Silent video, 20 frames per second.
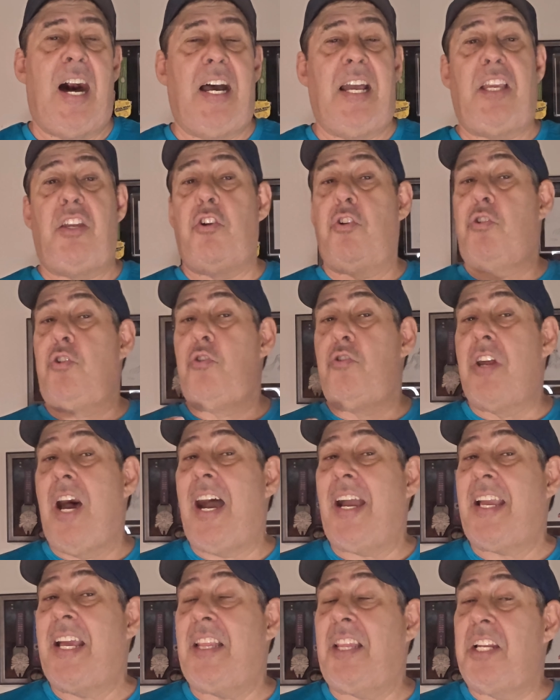You do
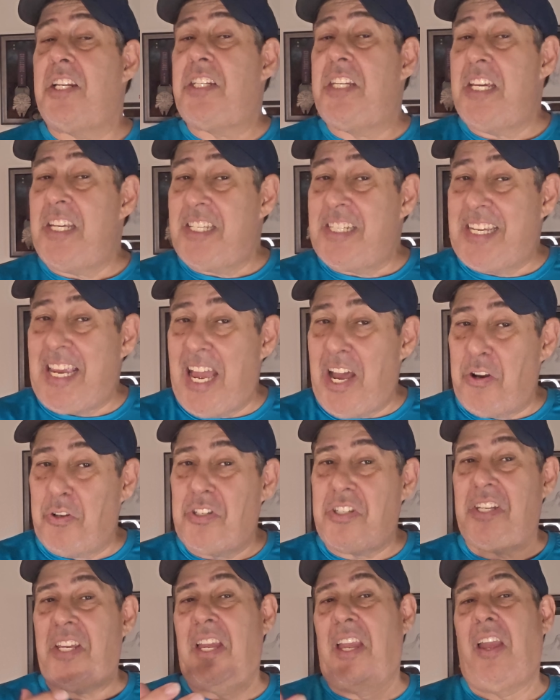not get the
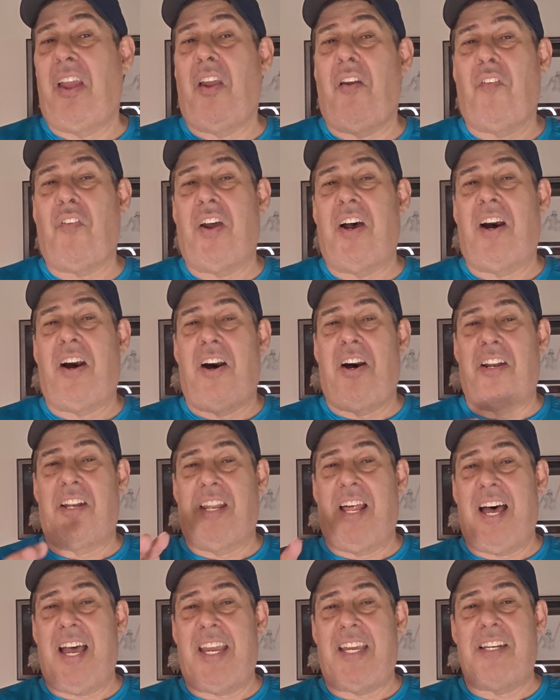discounts if
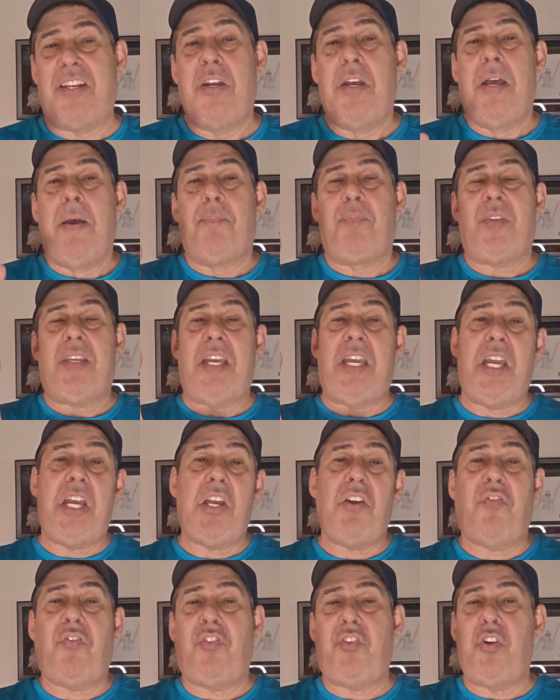online
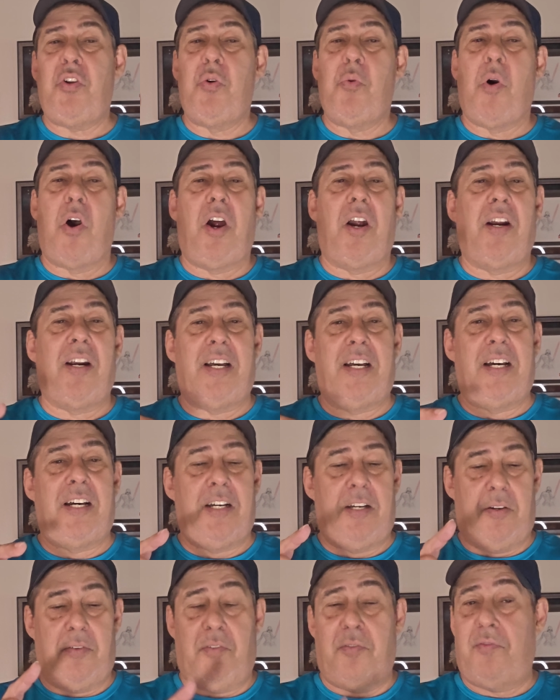if you are
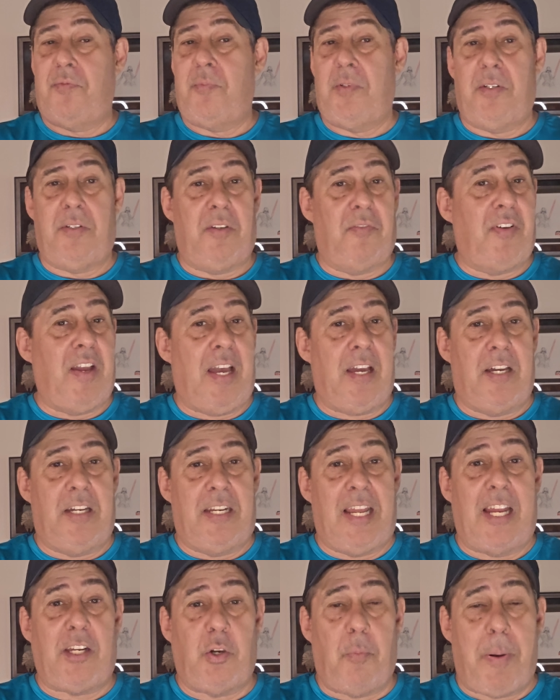
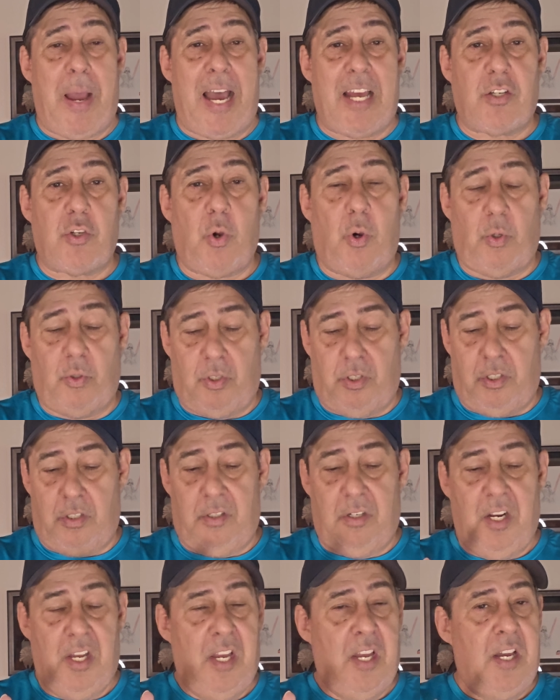an annual pass
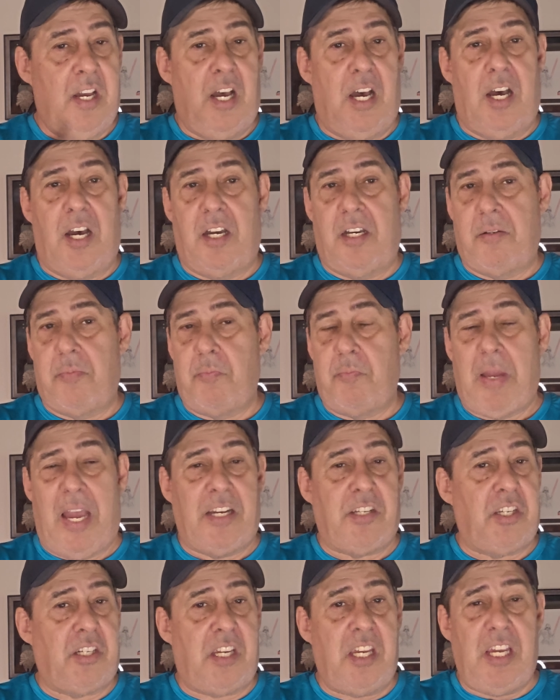holder,
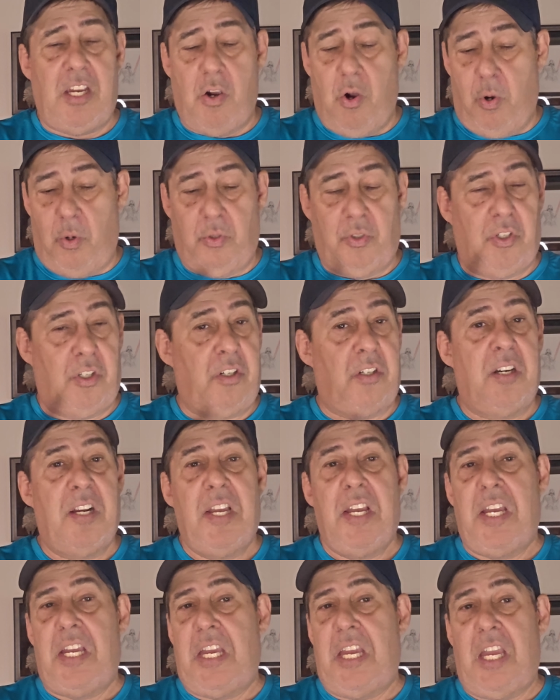magic key holder.
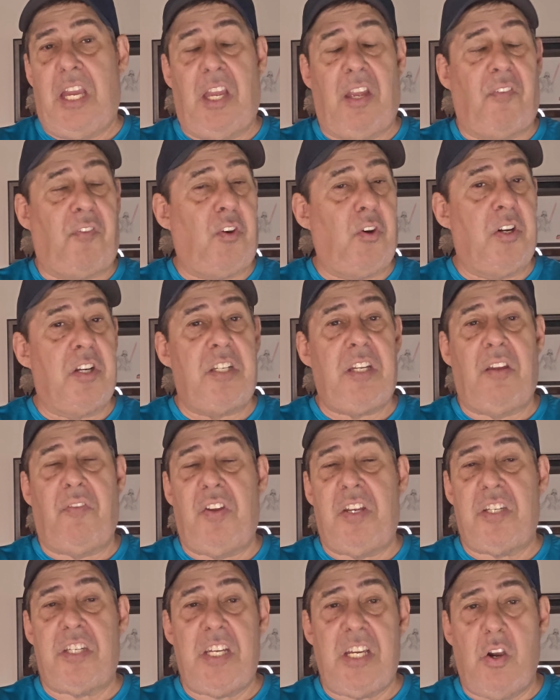If you're a
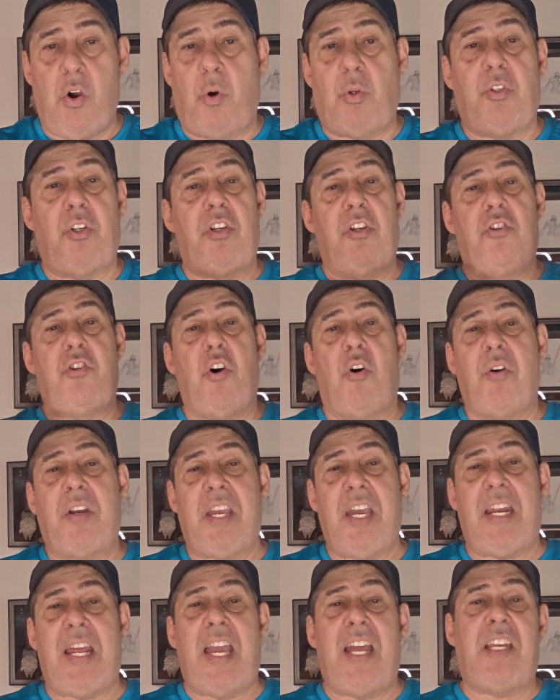DVC holder, you don't
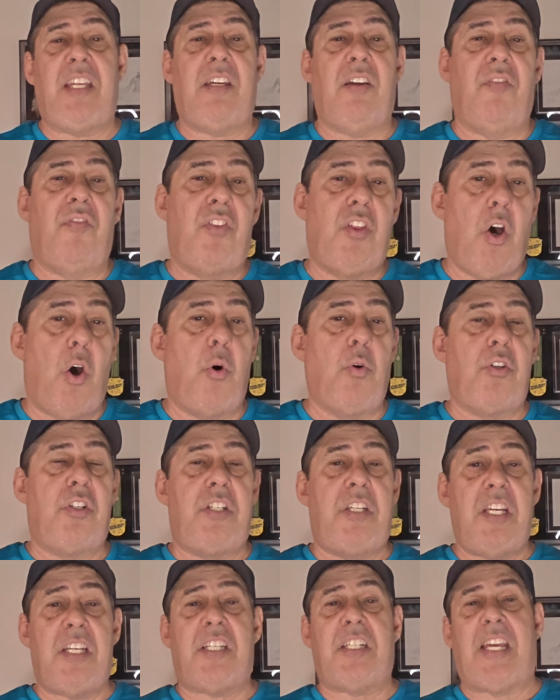get any of those
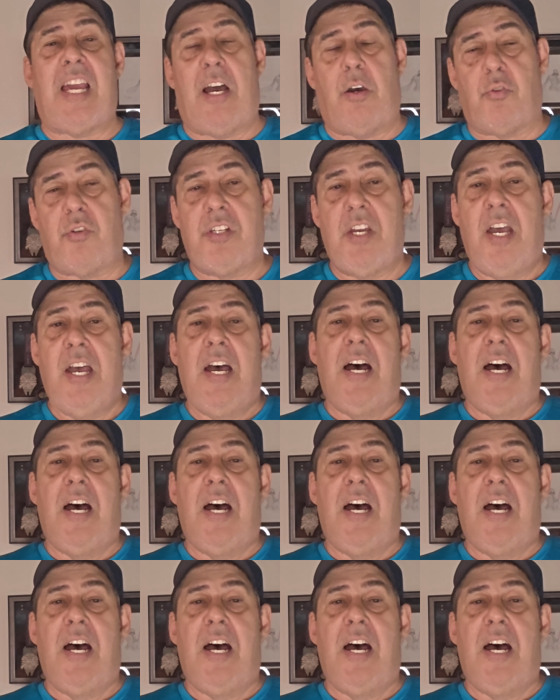discounts.